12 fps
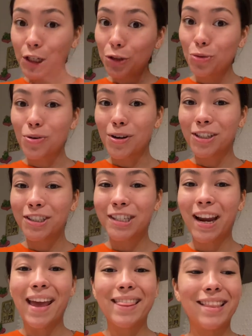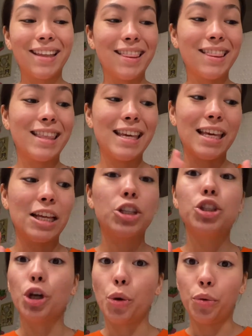wash and then the
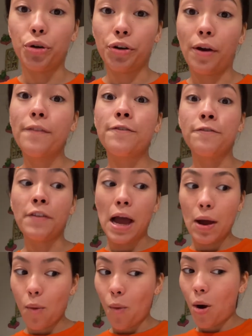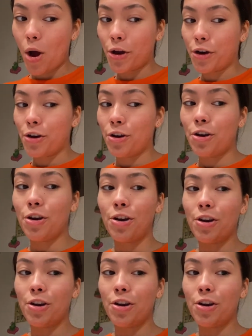toner fat water.